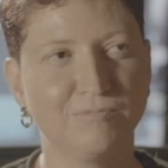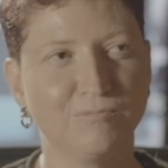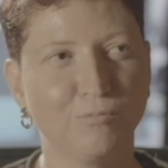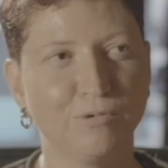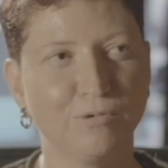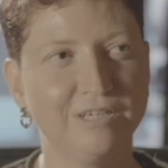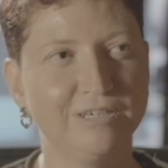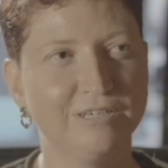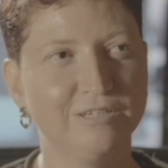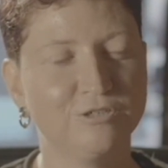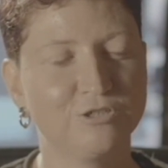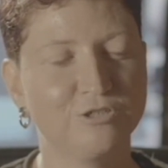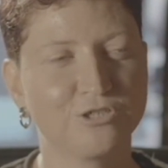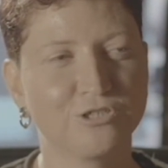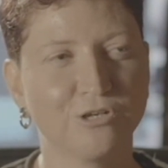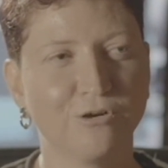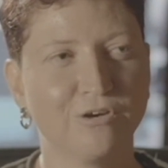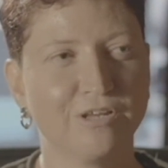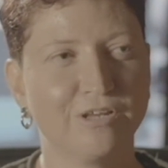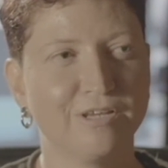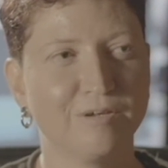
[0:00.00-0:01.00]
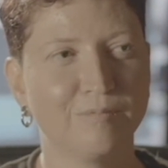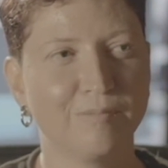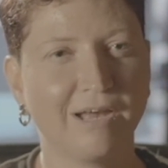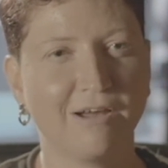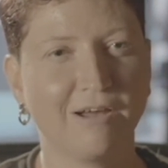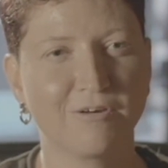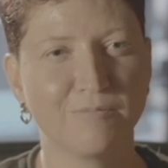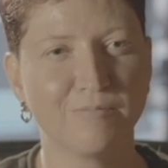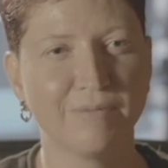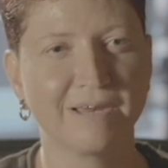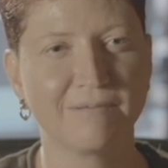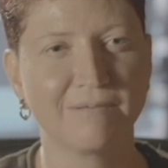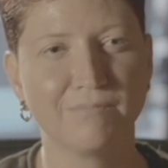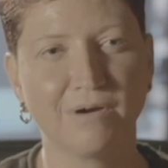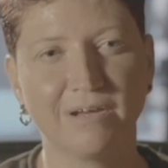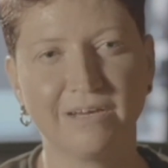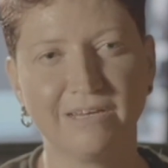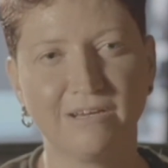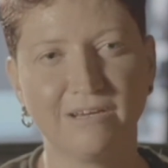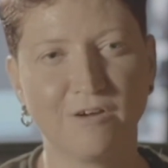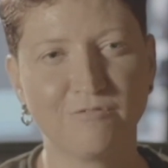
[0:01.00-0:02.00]
We showed him how to make
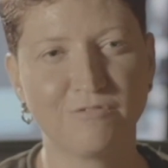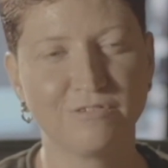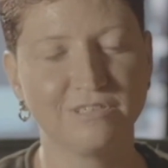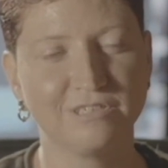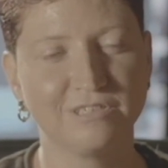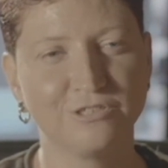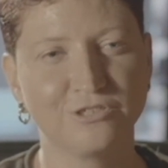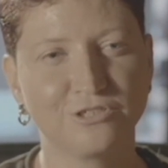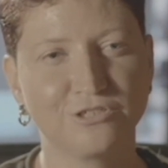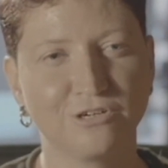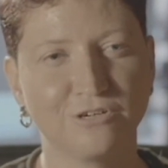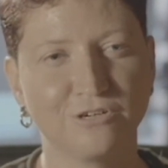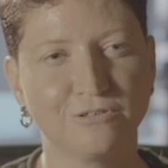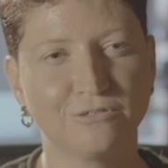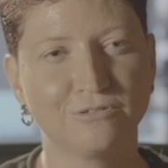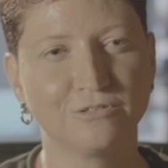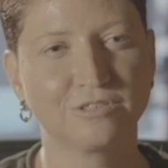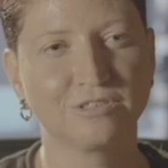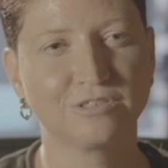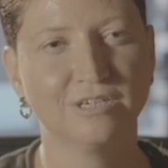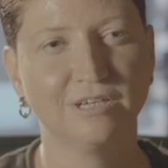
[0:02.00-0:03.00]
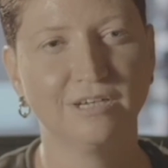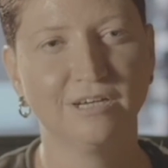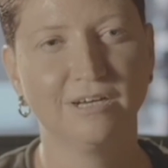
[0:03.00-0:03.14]
money off of these shows,